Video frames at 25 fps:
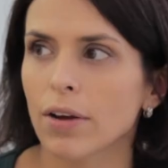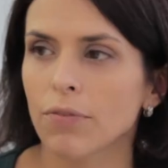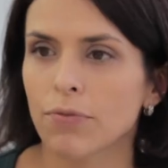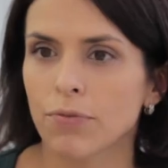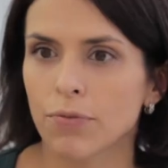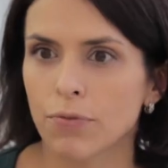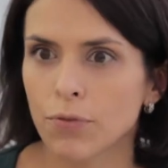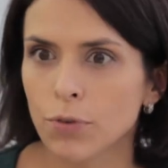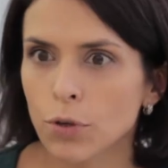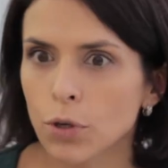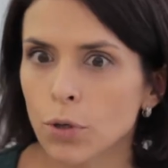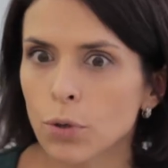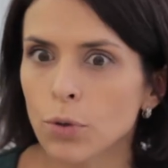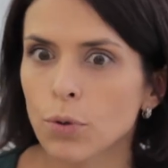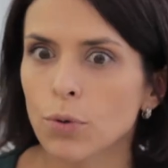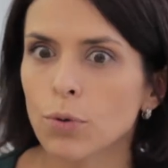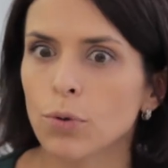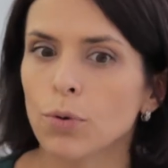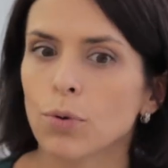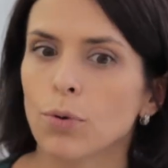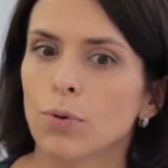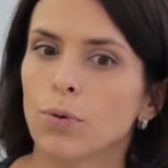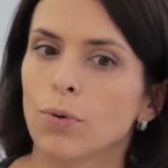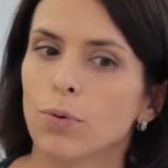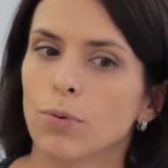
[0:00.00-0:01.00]
are
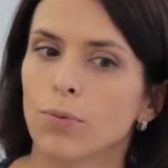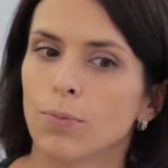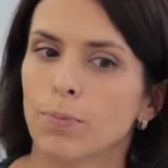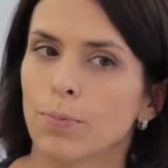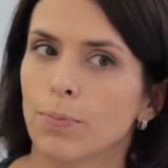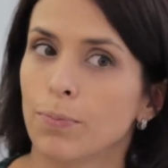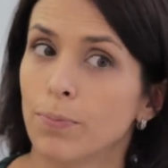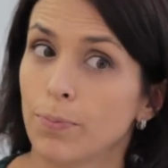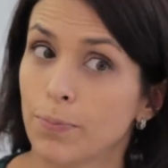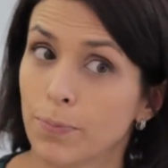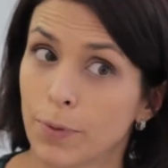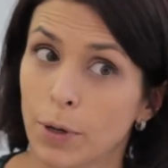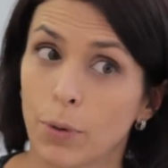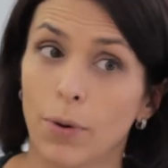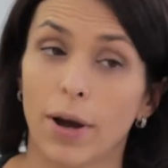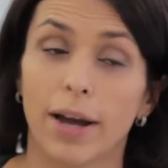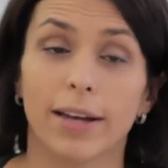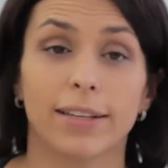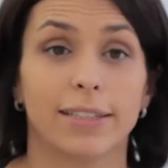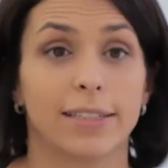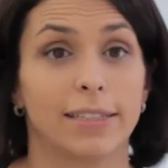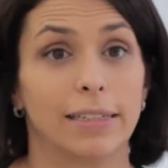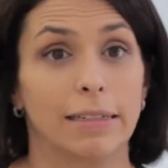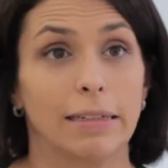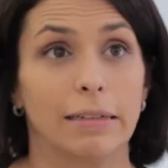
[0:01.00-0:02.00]
few
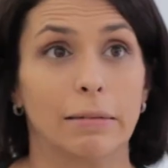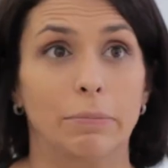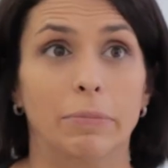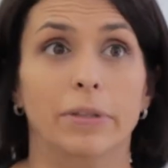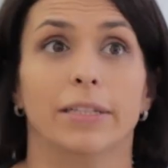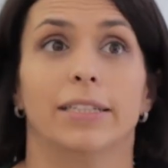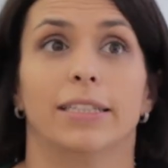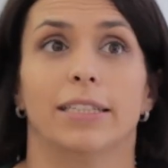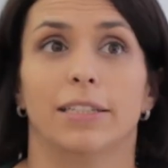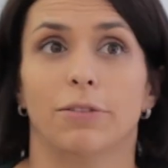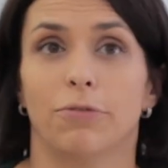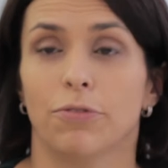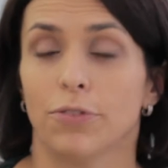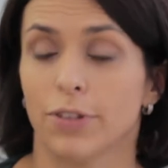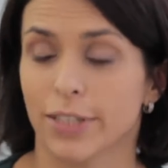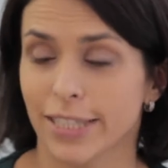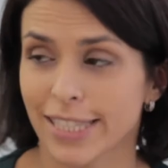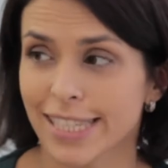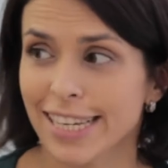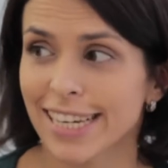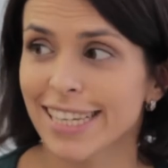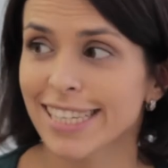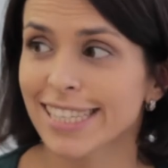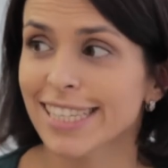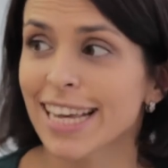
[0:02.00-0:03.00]
quite uh, big
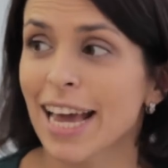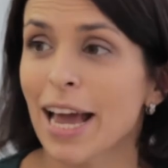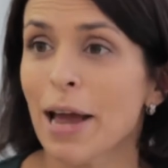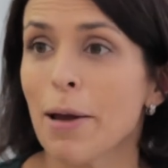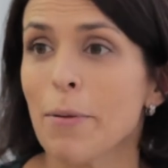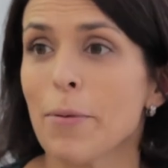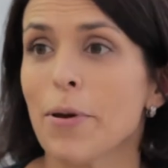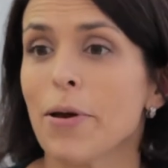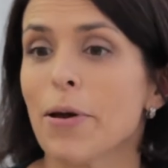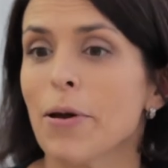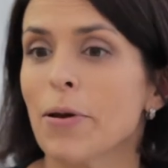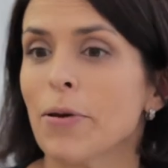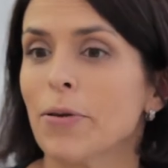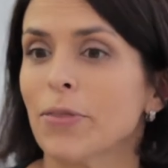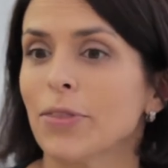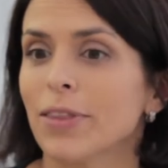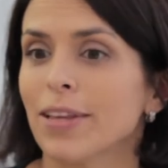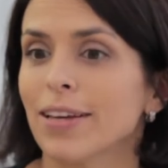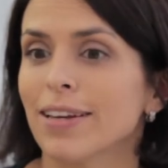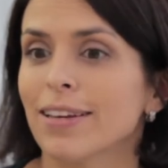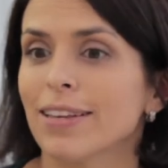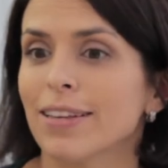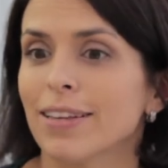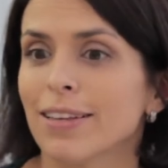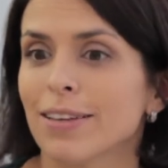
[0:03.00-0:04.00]
differences. Uh, the,
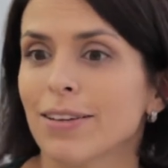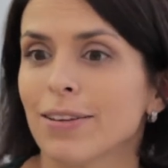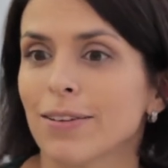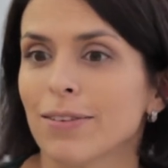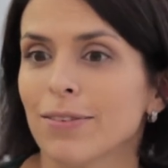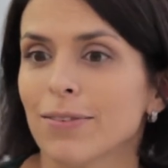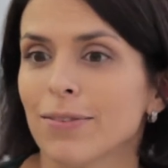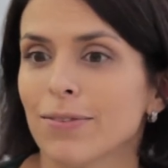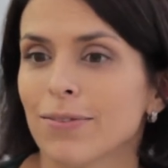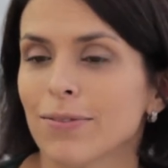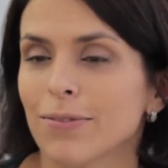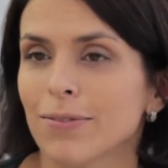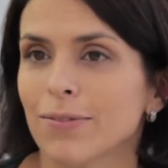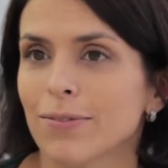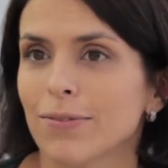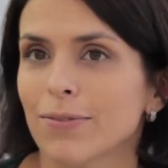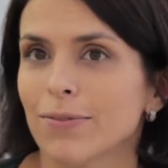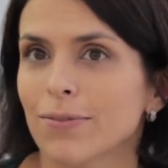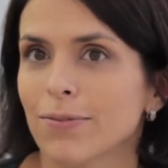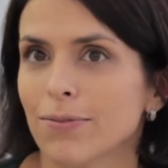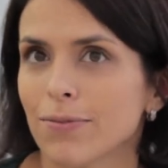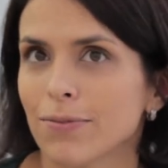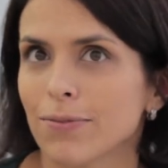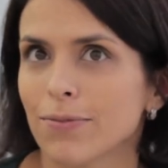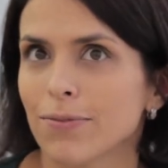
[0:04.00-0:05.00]
uh,
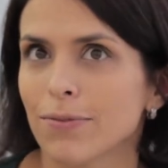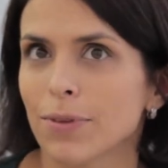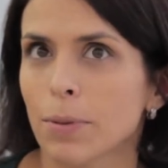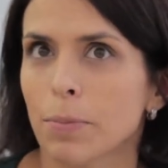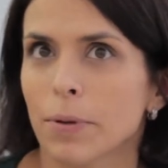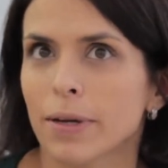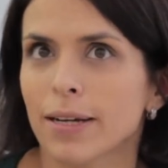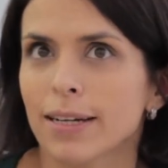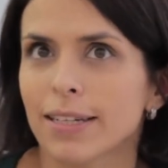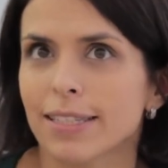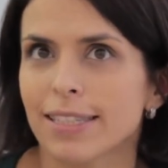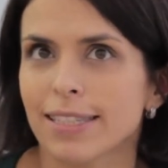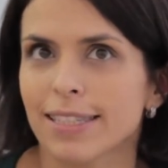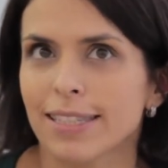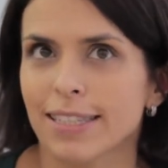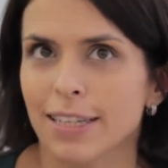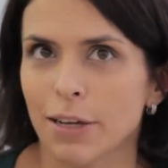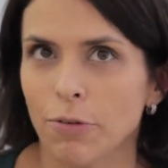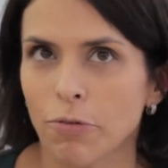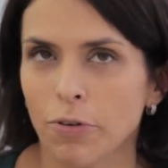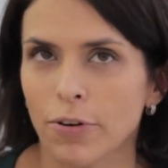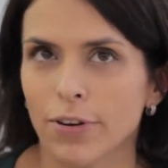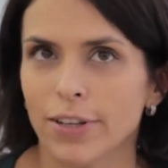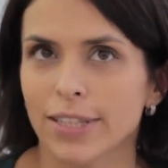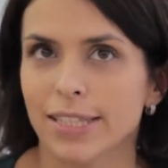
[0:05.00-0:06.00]
the biggest
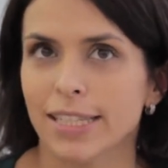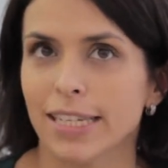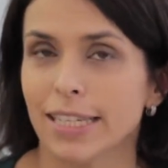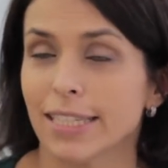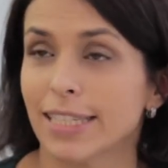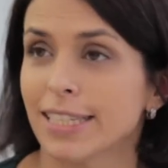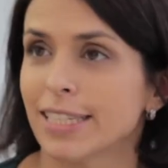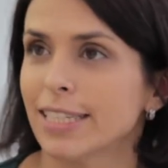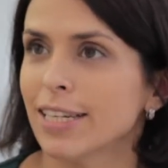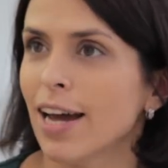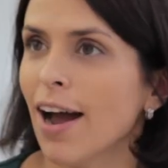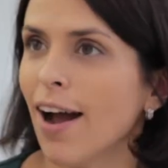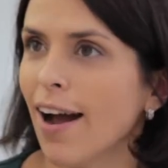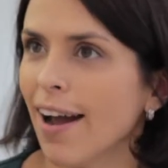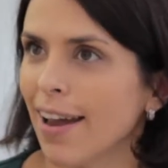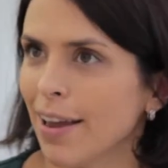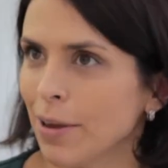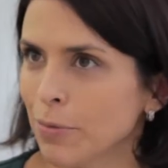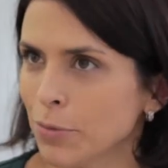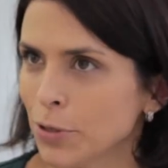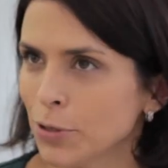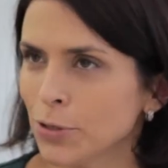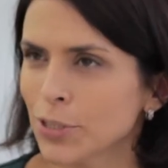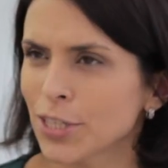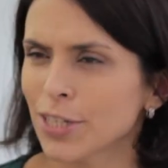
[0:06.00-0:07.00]
difference is
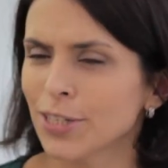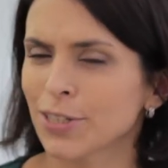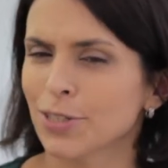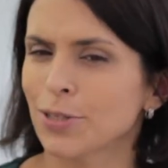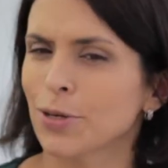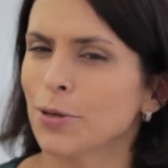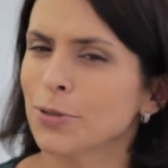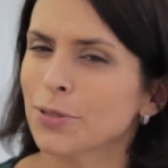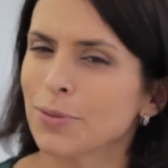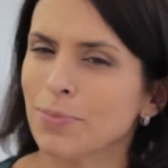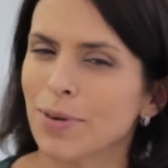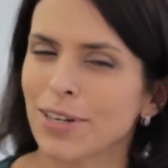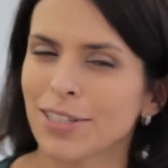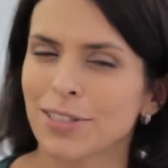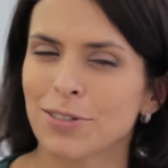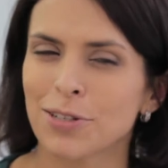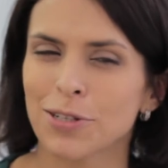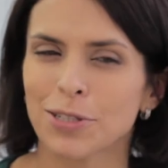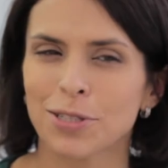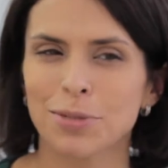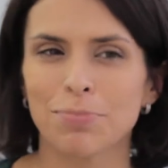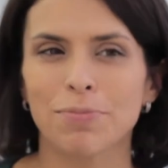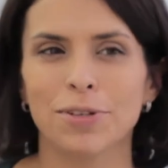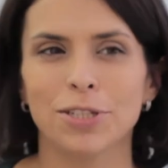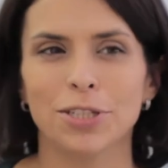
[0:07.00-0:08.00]
time. Usually
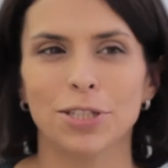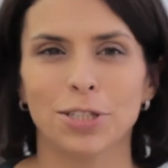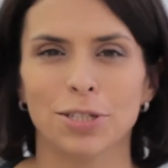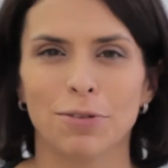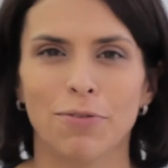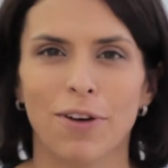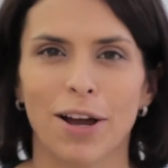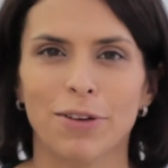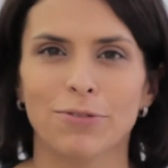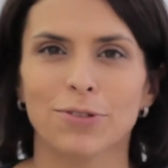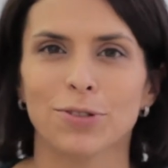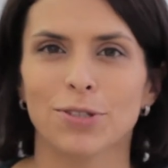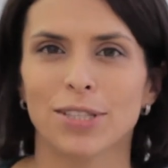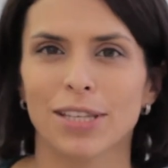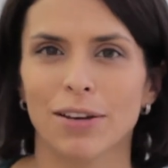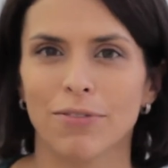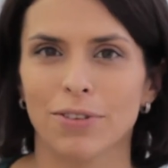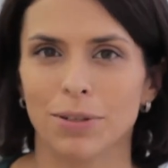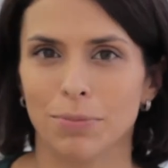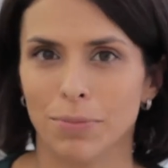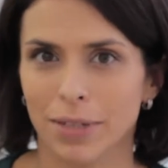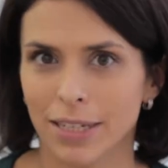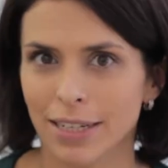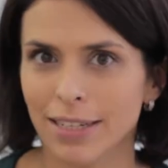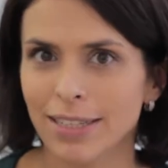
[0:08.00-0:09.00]
Toastmasters speech is five to
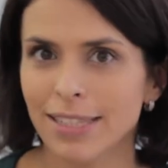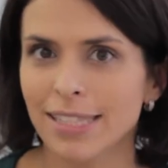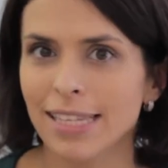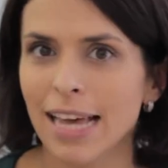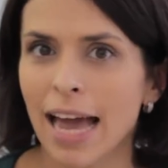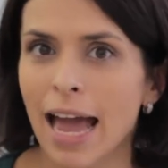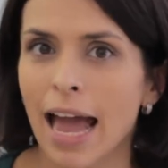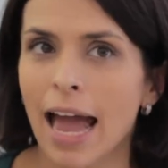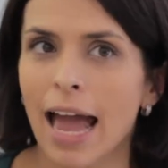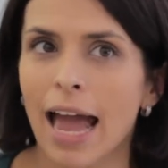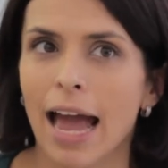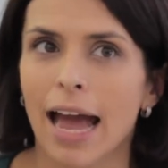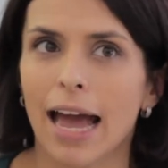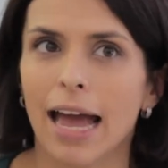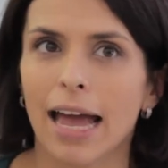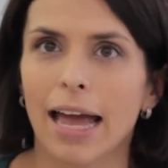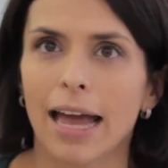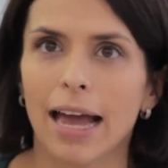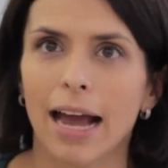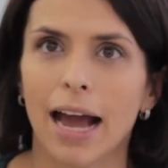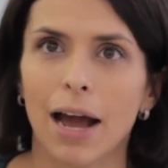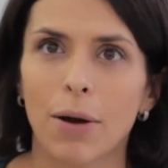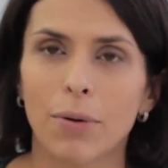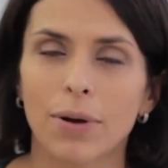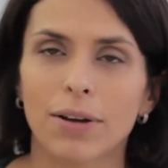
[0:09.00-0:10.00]
seven minutes.
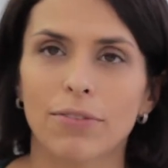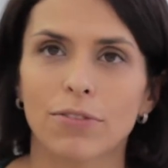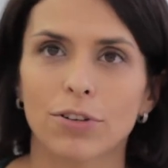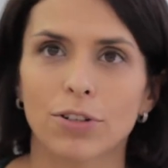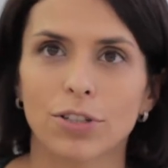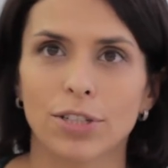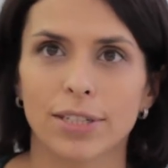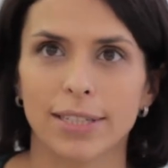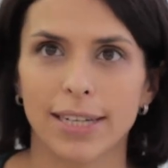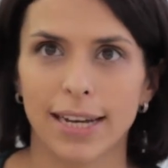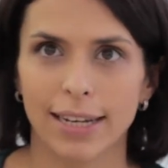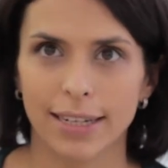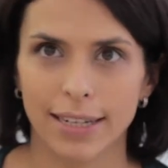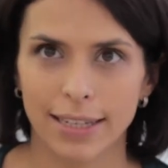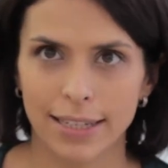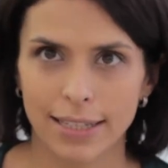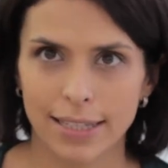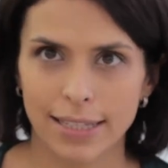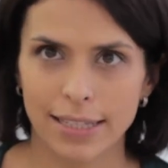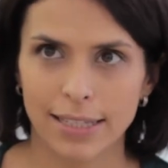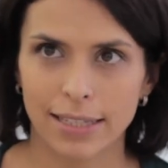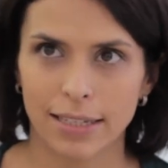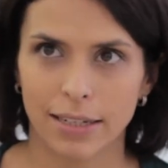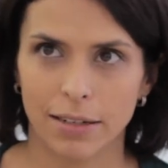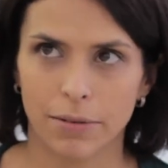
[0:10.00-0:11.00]
Uh, however,
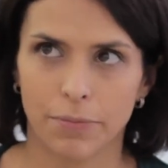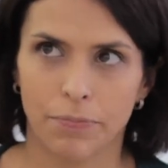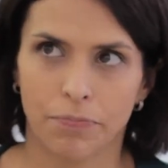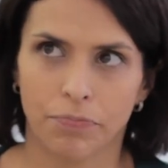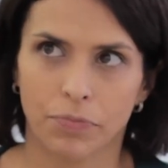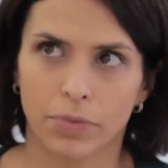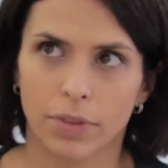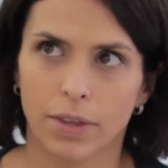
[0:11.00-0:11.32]
TEDx uh,